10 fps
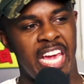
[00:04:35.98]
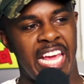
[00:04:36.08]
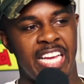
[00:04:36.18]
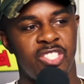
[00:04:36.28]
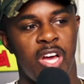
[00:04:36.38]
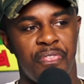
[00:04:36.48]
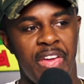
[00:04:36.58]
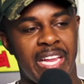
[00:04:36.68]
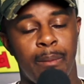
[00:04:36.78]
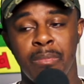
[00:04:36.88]
And I start
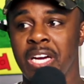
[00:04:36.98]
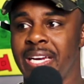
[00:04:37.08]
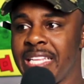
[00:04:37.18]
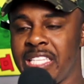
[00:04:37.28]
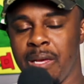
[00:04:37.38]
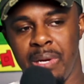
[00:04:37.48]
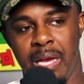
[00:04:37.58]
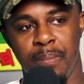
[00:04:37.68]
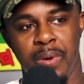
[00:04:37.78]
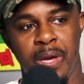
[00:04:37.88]
thinking, I'm looking at them and
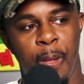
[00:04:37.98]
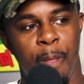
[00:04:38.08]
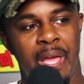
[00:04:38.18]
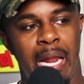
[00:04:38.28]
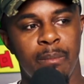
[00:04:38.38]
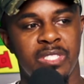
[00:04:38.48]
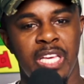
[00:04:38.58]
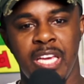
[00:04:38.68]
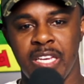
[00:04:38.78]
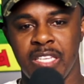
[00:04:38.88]
I'm and I'm
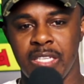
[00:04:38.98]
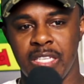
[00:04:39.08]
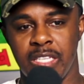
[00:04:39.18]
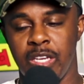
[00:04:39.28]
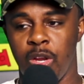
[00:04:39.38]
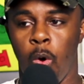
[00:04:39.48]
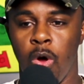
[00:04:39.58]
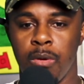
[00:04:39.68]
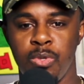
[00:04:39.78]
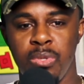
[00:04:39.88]
seeing
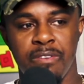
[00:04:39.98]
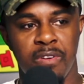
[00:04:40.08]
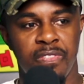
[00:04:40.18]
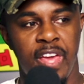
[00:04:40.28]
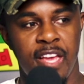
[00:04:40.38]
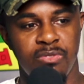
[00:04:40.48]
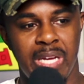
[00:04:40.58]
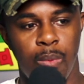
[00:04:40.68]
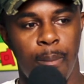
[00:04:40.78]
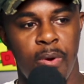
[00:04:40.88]
all of them do different things. You
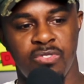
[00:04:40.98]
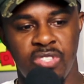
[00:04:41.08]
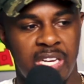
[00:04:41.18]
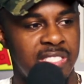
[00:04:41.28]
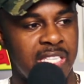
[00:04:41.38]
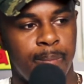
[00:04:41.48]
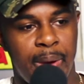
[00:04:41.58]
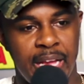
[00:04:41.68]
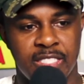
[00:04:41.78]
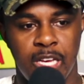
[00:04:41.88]
got one person trying to set the
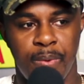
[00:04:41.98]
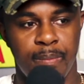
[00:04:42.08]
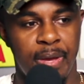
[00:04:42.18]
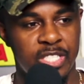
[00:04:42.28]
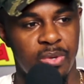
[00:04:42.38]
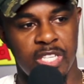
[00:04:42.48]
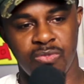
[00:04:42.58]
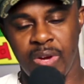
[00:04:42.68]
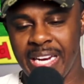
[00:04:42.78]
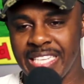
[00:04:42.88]
mics up and making sure
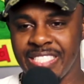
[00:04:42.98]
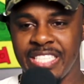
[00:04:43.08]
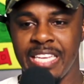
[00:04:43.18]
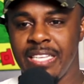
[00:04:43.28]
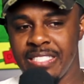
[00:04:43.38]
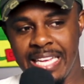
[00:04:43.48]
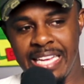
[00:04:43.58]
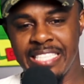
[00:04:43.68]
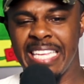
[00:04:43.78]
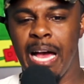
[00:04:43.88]
that's right. They they,
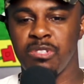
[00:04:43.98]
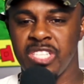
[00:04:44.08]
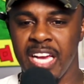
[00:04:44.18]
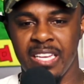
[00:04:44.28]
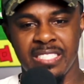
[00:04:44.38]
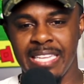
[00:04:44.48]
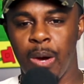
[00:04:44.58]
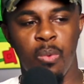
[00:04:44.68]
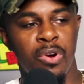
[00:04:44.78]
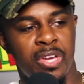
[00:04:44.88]
they, sound checking it's
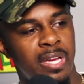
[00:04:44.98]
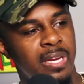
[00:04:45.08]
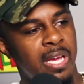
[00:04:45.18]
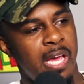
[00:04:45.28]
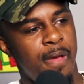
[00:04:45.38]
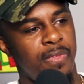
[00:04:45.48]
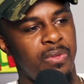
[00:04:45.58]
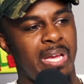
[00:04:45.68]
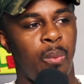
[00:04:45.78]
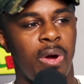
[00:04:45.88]
not working. Then
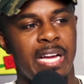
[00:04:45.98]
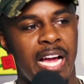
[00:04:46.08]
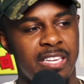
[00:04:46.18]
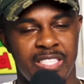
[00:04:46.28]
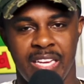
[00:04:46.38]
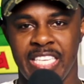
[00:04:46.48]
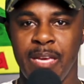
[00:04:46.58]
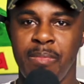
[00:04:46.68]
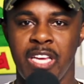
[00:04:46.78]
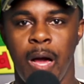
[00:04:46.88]
you got one guy just trying to
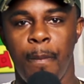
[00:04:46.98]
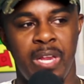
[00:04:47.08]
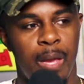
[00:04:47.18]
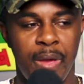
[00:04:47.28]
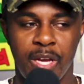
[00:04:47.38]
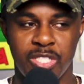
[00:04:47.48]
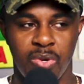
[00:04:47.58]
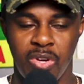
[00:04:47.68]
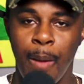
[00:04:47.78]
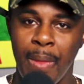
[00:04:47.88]
keep me company and making
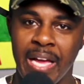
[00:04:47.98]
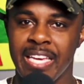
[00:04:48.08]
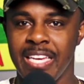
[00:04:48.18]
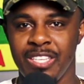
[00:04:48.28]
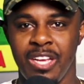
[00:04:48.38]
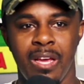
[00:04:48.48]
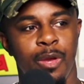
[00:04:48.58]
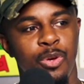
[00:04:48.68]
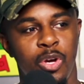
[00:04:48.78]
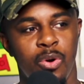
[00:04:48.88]
sure that I'm not getting
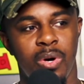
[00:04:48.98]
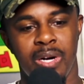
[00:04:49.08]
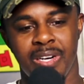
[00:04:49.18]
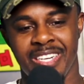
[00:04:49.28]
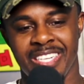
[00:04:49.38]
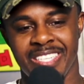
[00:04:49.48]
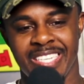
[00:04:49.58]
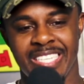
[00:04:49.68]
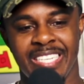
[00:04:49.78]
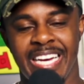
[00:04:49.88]
you know
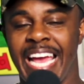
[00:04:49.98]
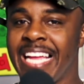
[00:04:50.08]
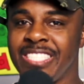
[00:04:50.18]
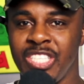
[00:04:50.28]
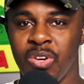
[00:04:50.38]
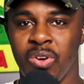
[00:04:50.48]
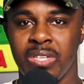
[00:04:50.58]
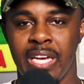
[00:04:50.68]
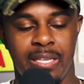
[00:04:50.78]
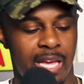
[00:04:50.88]
uh, uh, uh anti or
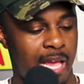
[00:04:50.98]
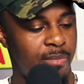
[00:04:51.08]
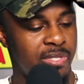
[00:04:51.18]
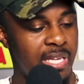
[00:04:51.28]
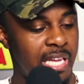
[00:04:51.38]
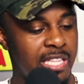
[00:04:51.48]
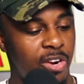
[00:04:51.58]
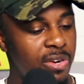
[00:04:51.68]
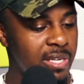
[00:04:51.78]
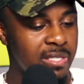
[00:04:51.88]
like damn you said eight
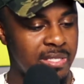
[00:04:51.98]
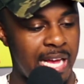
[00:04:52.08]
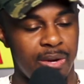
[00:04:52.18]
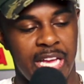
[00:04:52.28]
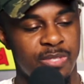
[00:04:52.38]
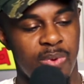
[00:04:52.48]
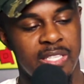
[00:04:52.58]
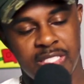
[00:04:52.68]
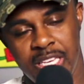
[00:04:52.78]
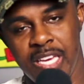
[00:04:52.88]
thirty and it's now X Y
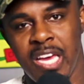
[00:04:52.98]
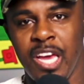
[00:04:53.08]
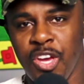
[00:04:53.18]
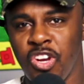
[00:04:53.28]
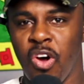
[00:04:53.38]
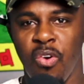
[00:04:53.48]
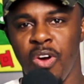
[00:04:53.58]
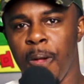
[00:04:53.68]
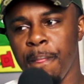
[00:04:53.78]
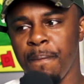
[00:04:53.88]
Z. You know
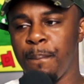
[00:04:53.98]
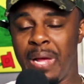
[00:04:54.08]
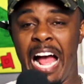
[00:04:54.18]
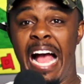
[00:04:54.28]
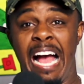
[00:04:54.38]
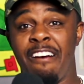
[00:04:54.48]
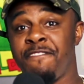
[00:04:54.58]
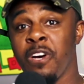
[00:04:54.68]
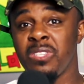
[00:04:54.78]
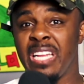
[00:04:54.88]
but I, I
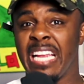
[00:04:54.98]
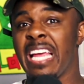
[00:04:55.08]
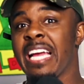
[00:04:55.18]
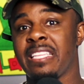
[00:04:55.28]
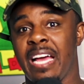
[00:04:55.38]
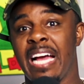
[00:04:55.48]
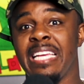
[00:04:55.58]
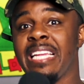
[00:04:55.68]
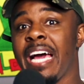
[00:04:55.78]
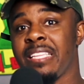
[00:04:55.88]
felt it. I liked that. I
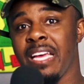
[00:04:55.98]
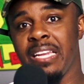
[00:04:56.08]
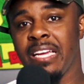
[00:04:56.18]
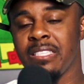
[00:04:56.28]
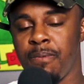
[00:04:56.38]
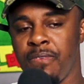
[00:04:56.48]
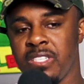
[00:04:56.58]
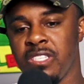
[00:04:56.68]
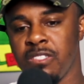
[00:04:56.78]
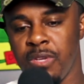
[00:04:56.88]
did like that. I liked the
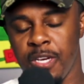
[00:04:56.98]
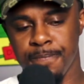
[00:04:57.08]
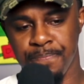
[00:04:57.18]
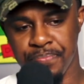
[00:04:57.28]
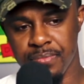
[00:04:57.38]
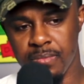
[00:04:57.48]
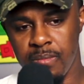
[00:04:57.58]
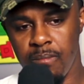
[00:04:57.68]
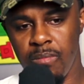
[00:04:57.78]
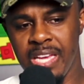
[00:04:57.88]
professionalism there
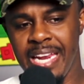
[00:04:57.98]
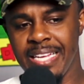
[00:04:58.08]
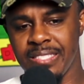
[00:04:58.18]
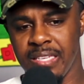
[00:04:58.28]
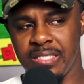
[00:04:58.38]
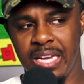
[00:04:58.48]
in that sense.